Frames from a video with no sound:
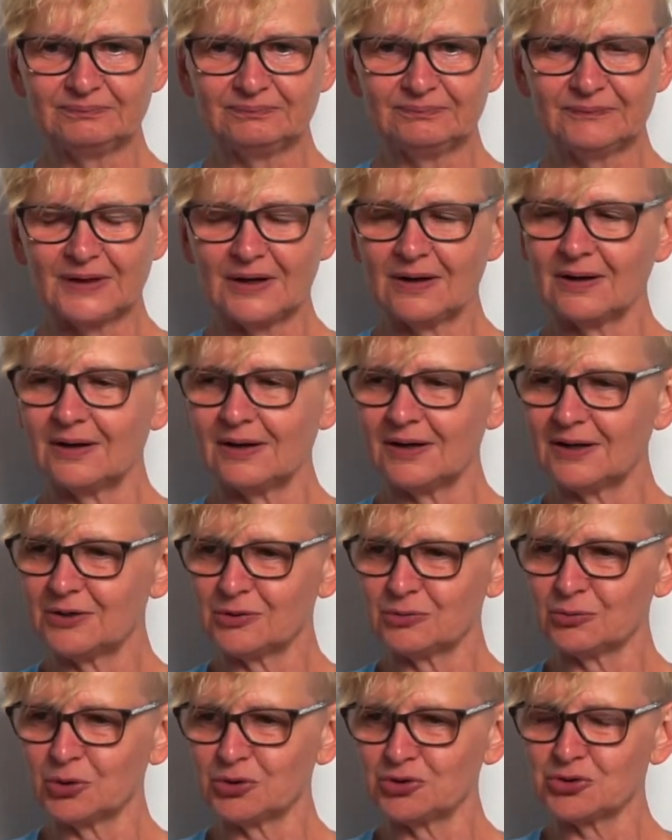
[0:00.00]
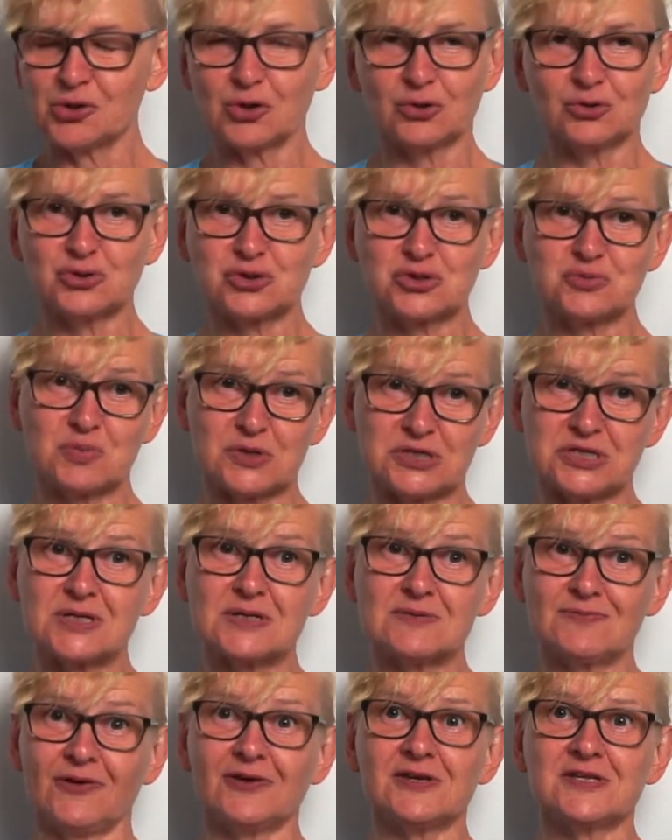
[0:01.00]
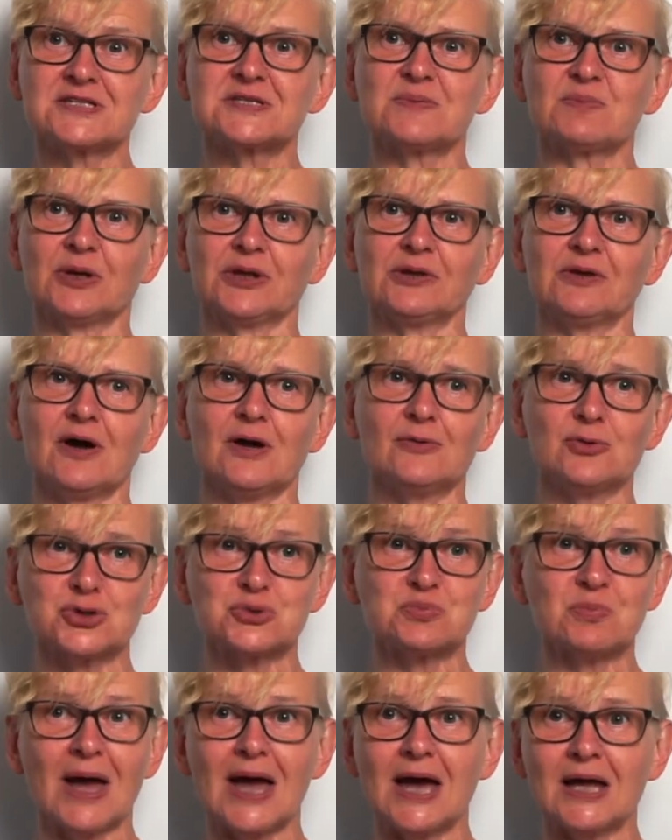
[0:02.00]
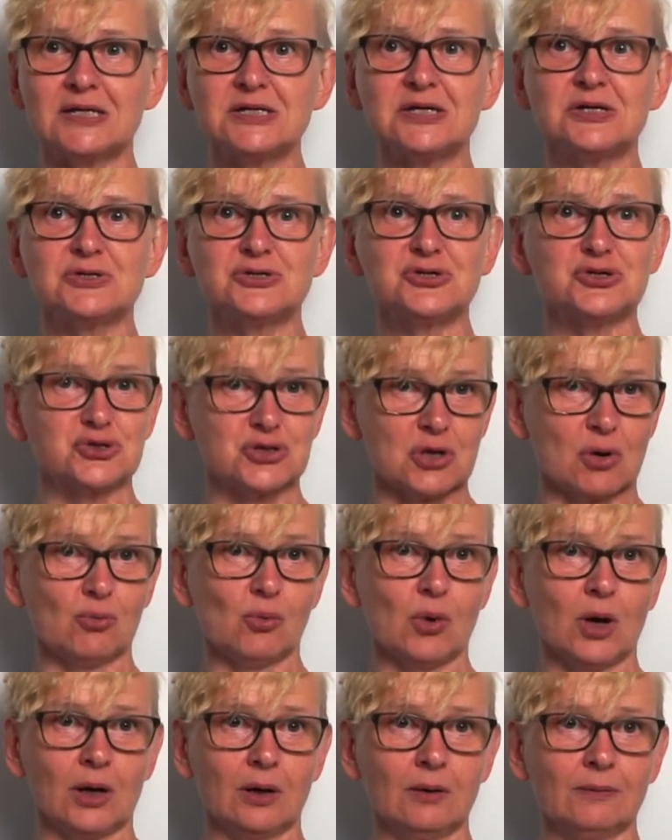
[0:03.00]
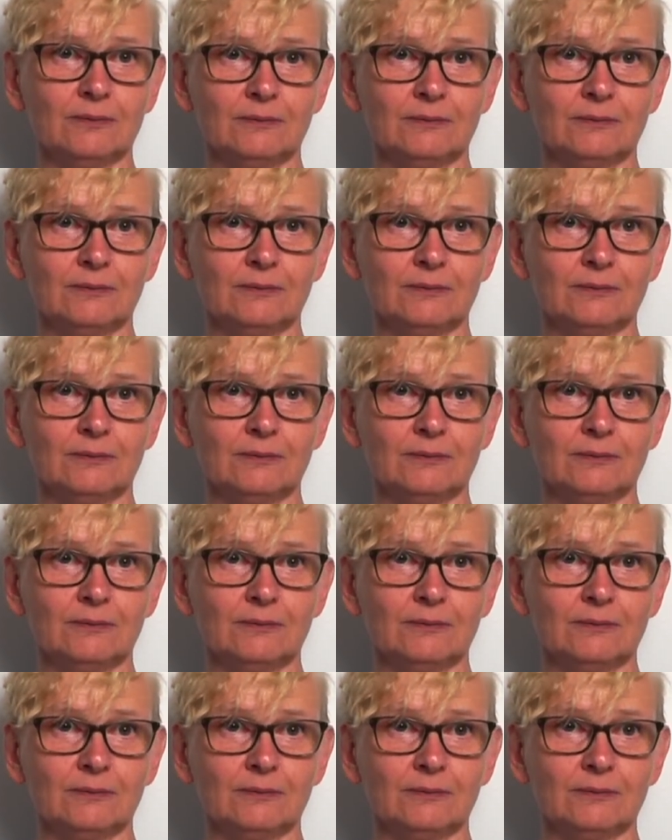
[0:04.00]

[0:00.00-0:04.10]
don't want to go to specifics, but I was mad to someone